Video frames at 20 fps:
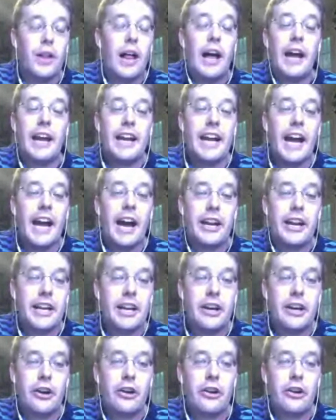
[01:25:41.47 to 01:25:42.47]
flying out
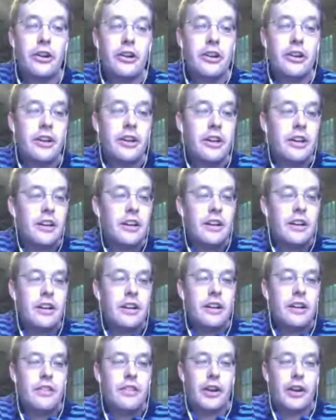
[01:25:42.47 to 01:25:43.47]
of here.
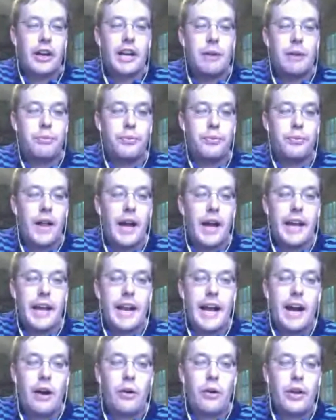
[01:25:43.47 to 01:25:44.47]
They're gonna come
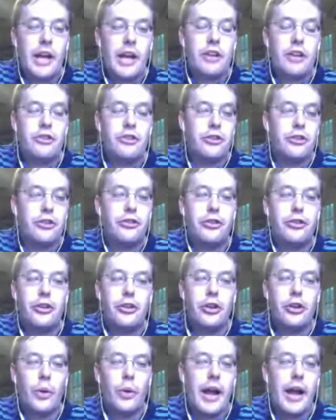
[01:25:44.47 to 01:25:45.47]
flying out and just
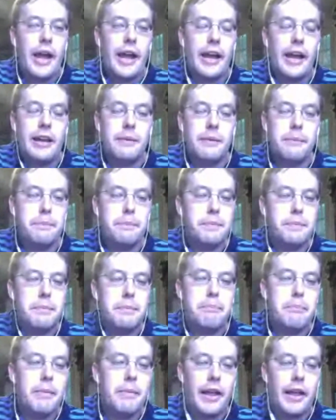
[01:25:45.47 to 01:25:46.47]
do hit
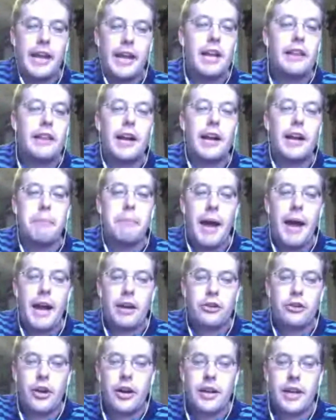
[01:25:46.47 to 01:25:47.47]
like a
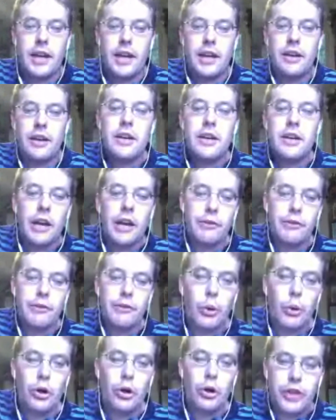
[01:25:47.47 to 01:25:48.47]
Mack truck. And if
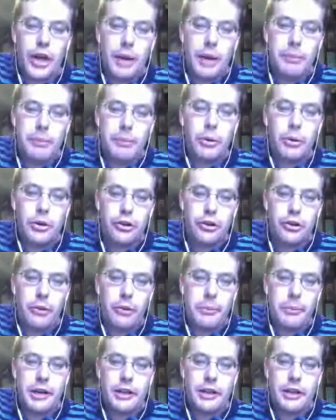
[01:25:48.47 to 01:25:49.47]
you roll double when
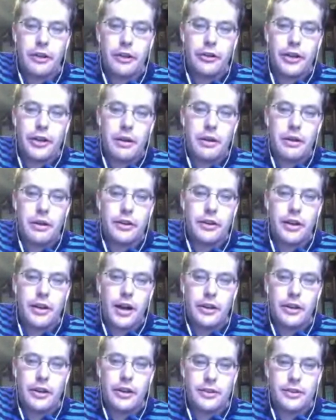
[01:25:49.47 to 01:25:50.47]
determining their
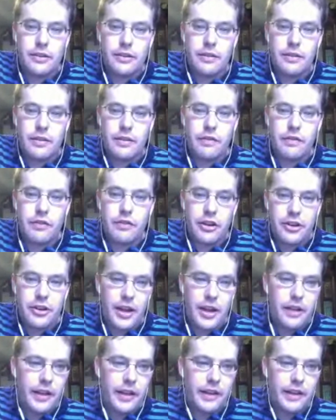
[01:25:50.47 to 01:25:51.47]

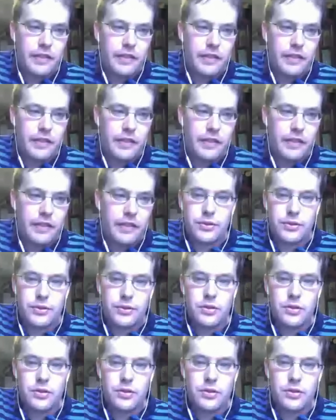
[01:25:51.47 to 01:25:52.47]
the
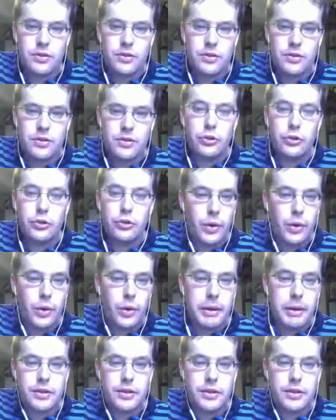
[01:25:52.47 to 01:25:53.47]
distance, you're gonna lose
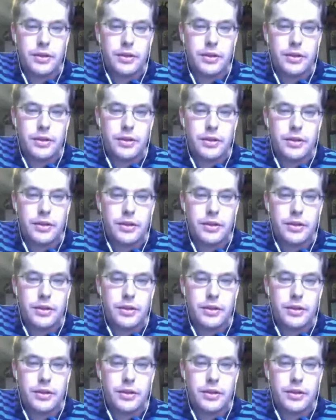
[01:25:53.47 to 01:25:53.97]
one basically.